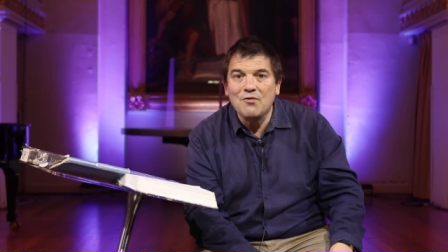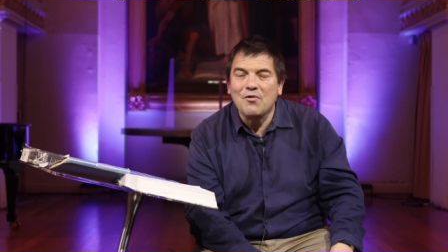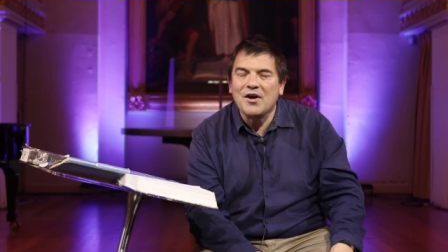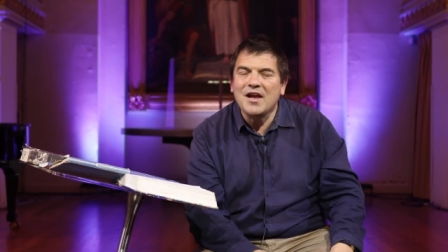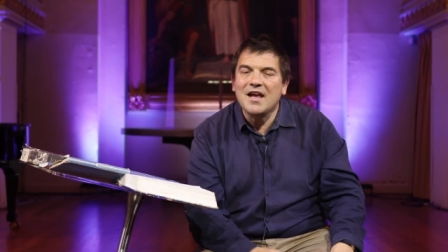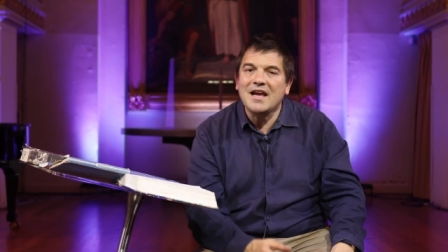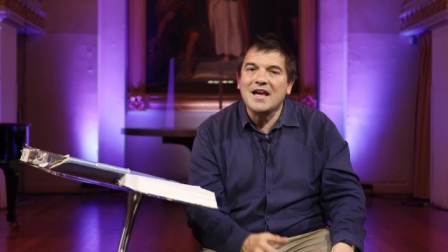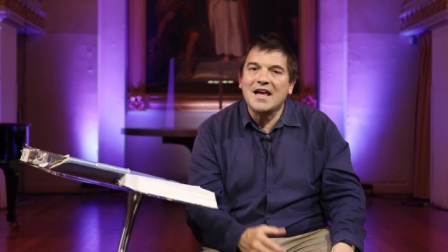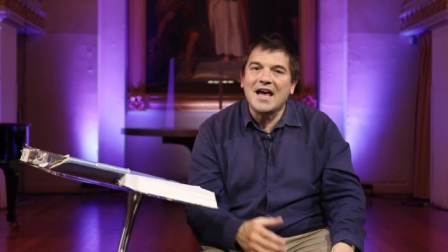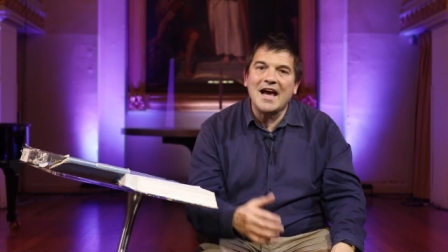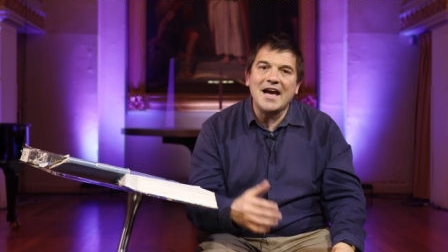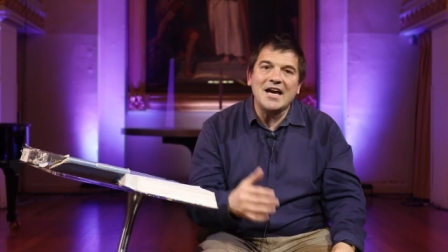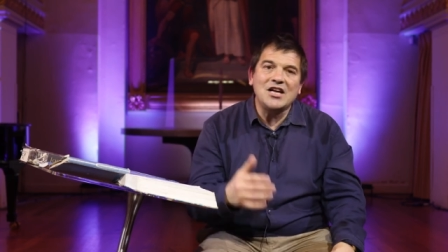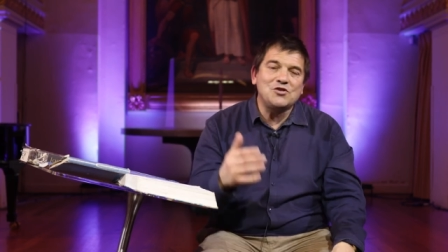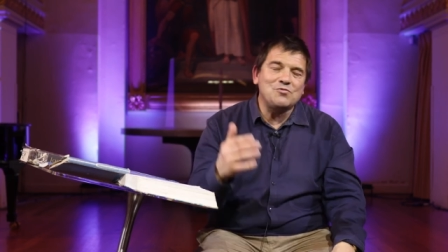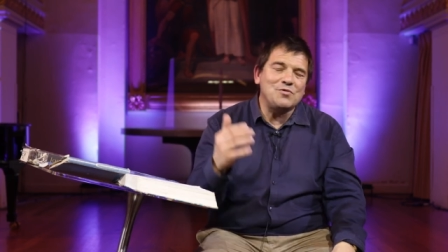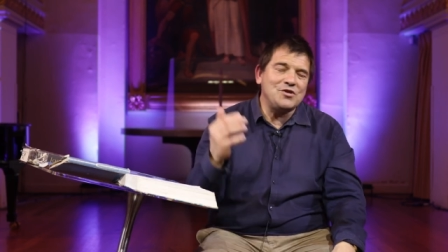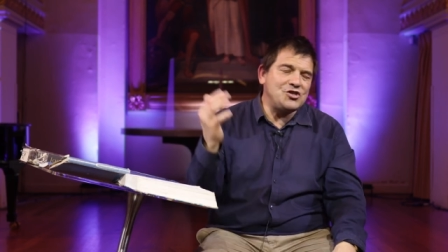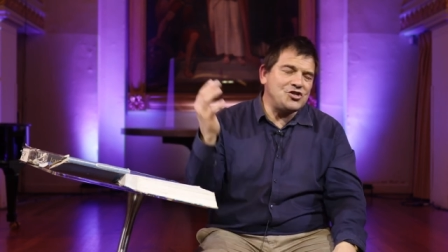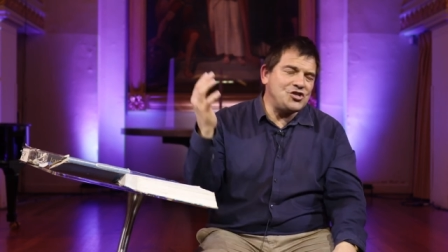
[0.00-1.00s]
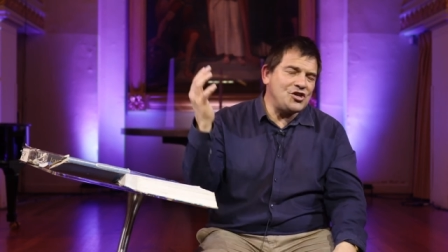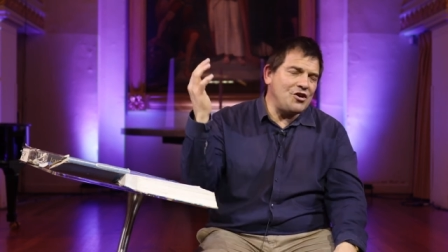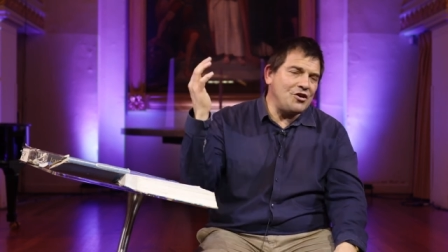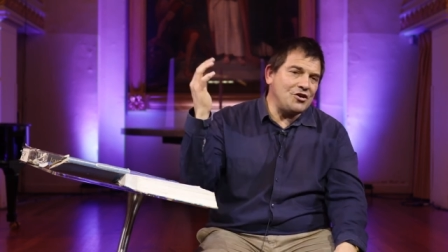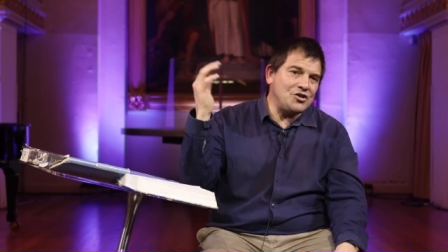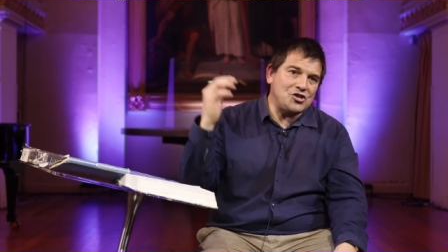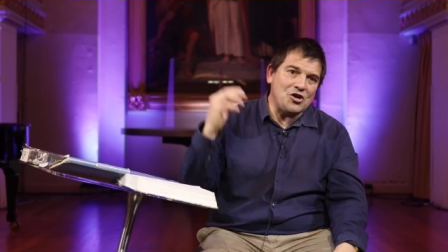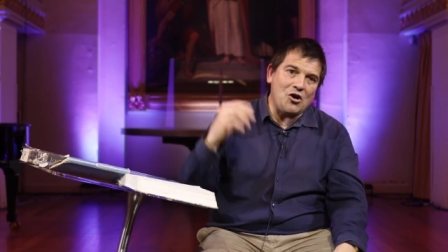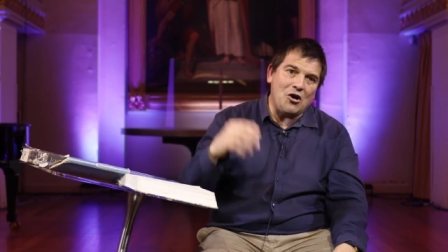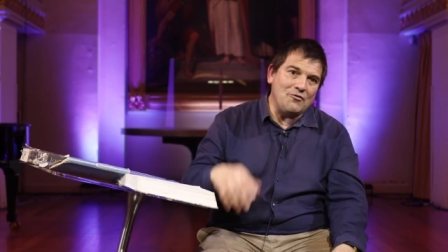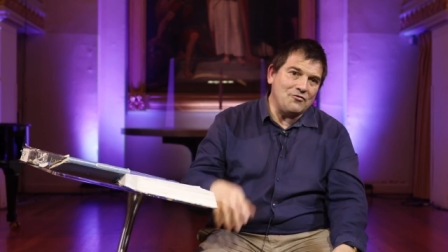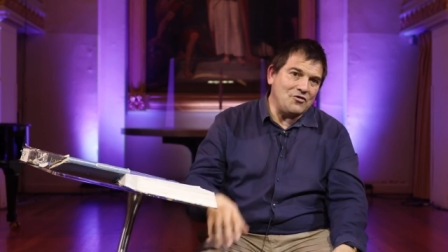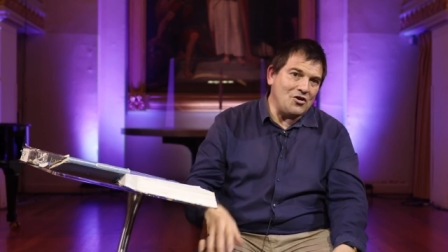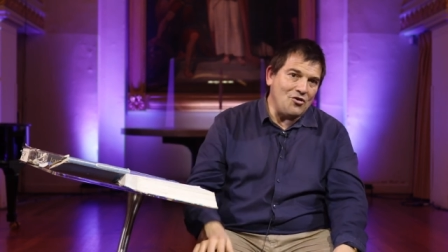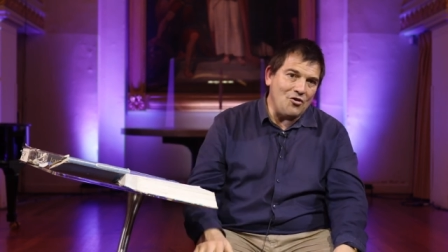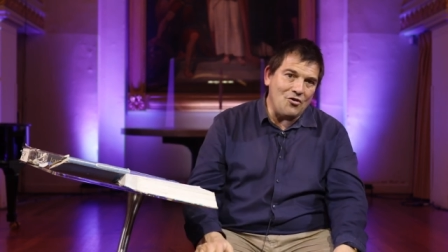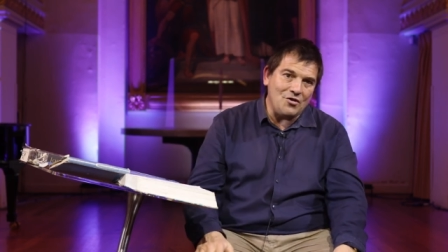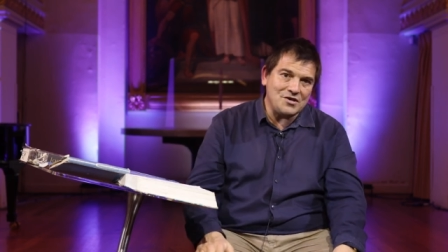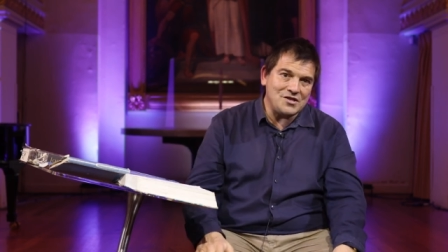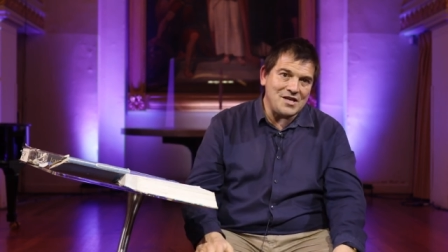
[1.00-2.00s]
re-engage with church after
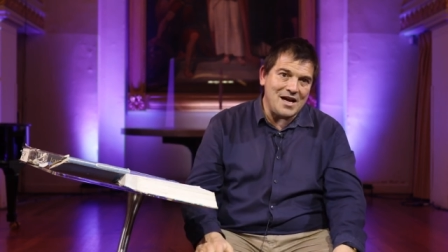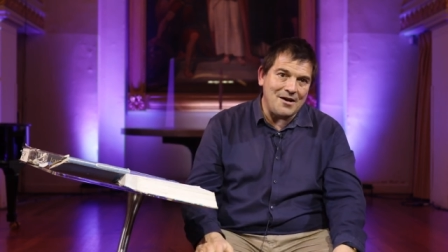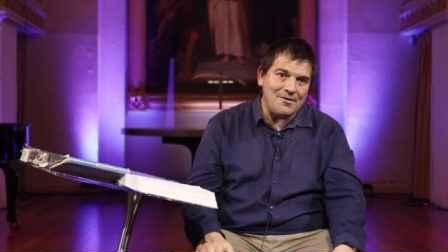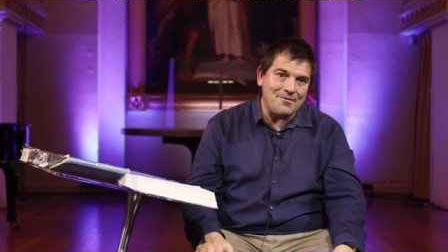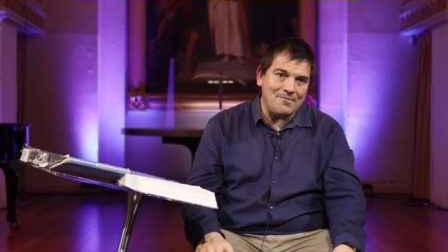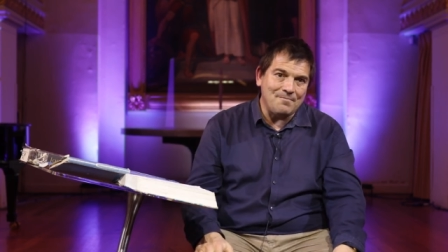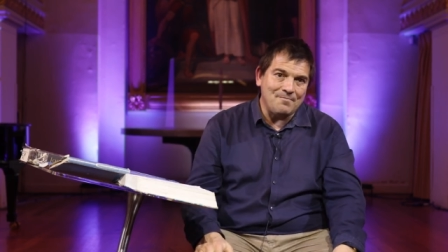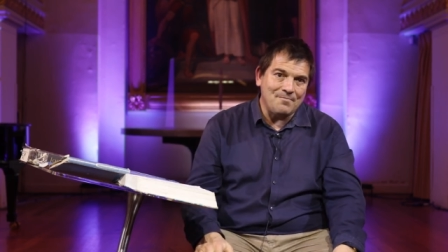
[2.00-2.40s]
lockdown.